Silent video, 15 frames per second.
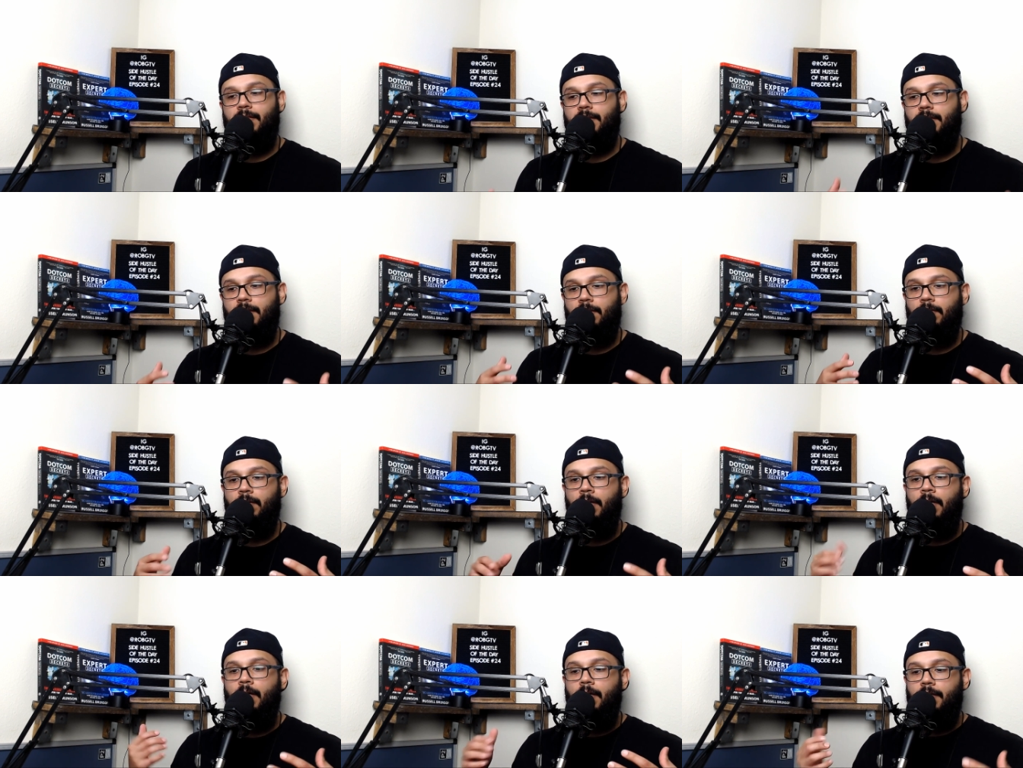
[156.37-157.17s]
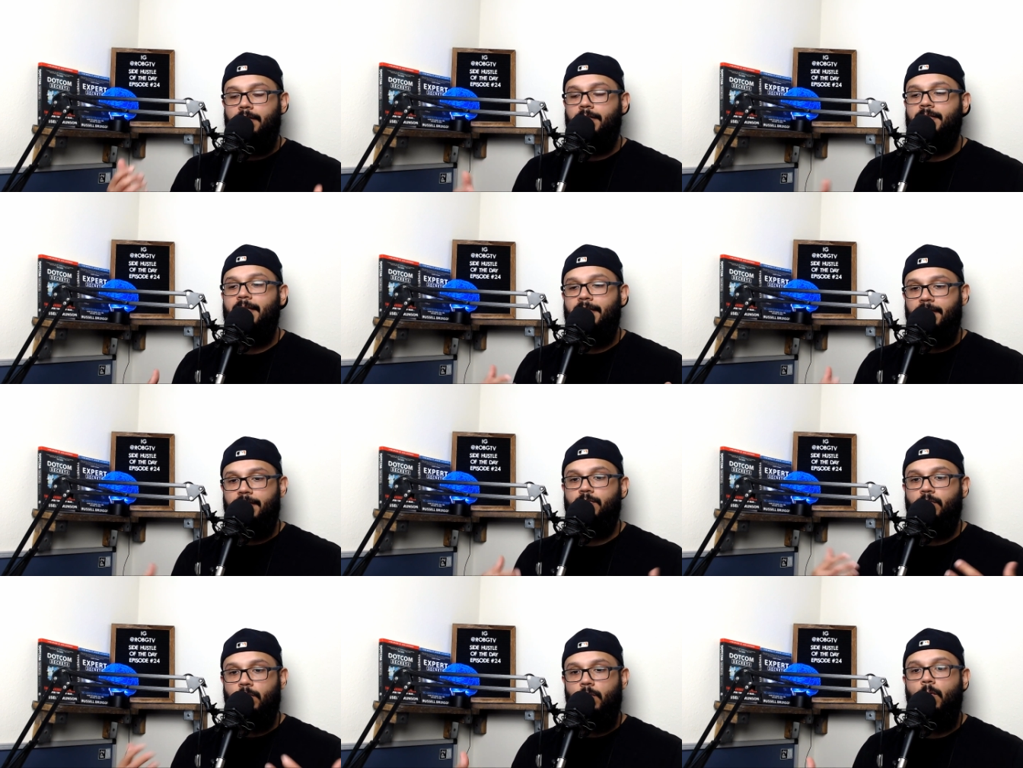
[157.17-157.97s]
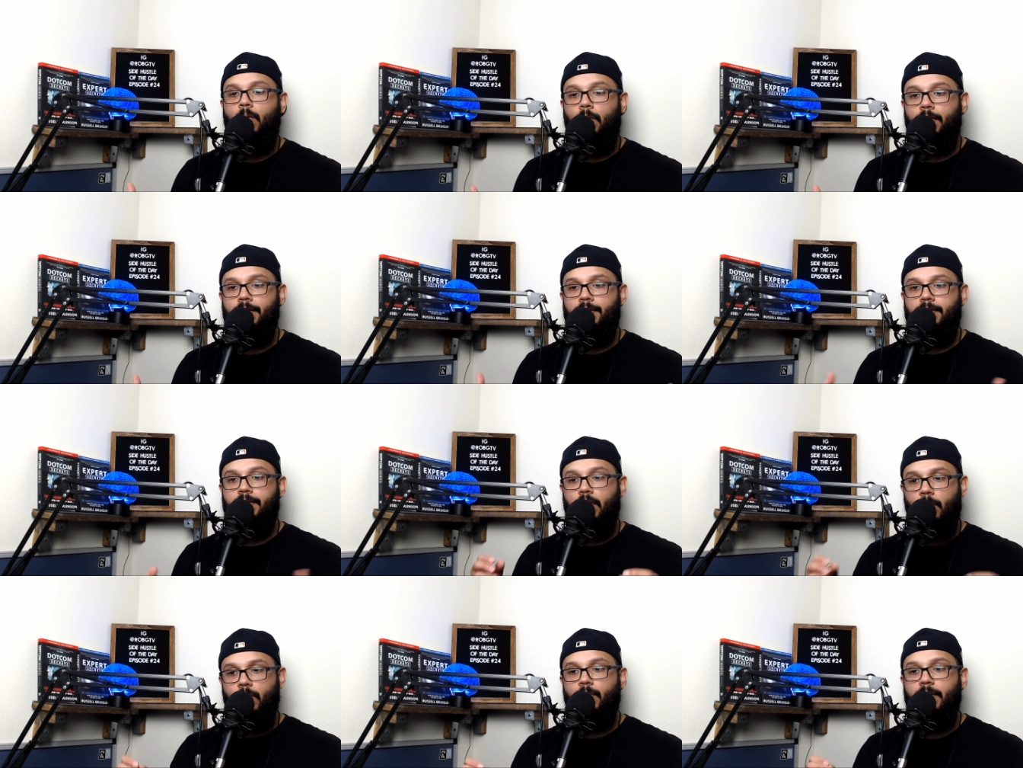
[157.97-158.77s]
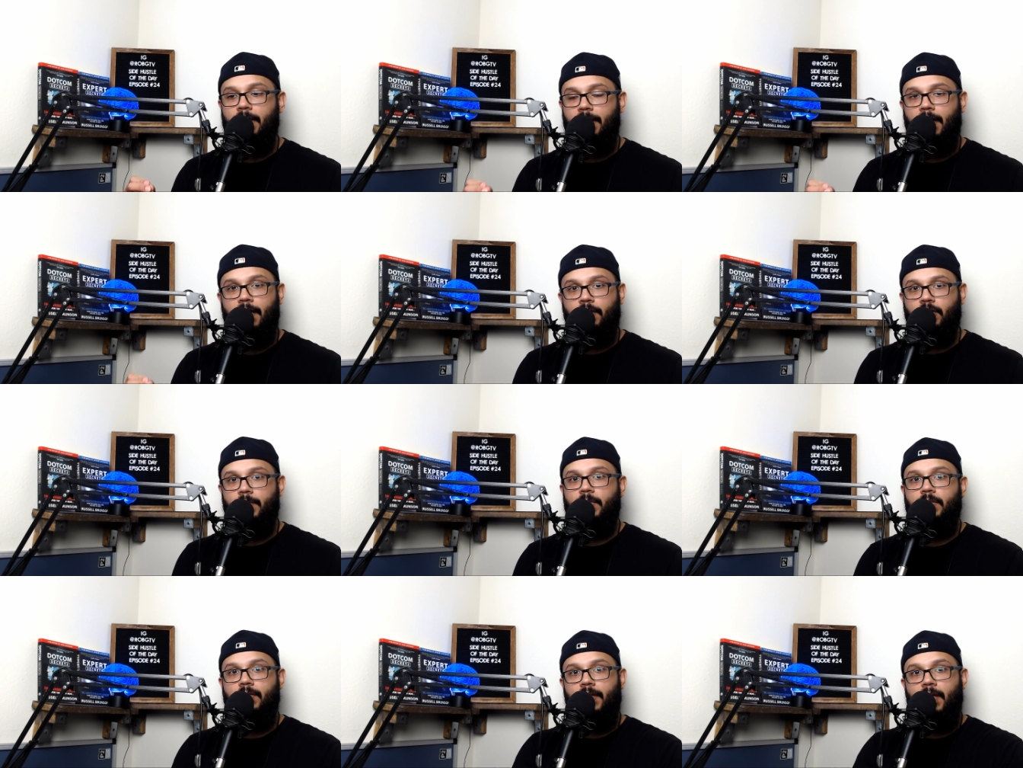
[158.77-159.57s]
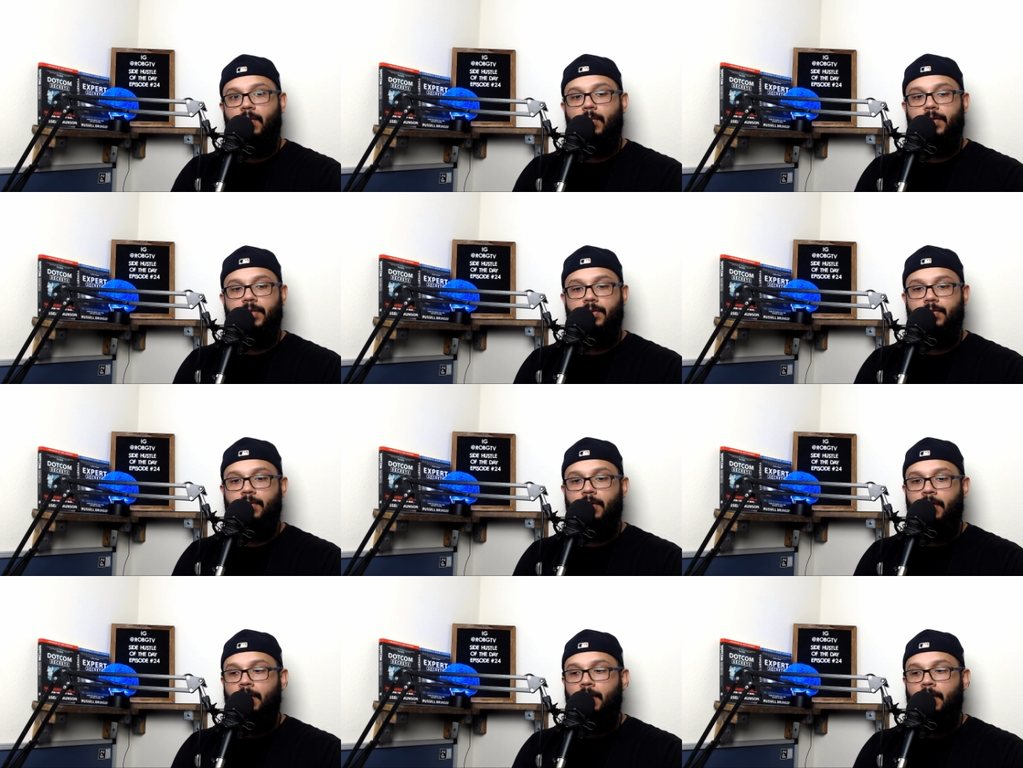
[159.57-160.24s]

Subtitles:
There's like this reward dopamine kind of drip that you get when you